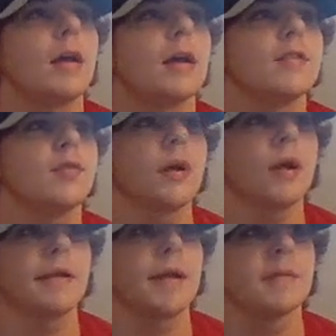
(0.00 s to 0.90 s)
He had
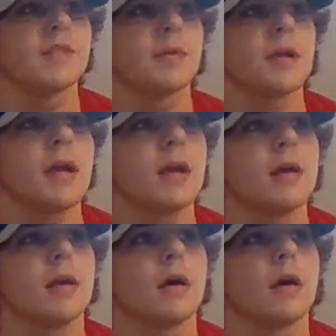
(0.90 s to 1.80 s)
29 games
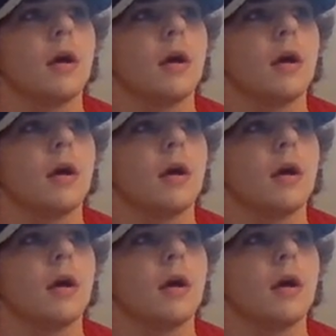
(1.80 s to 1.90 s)
played,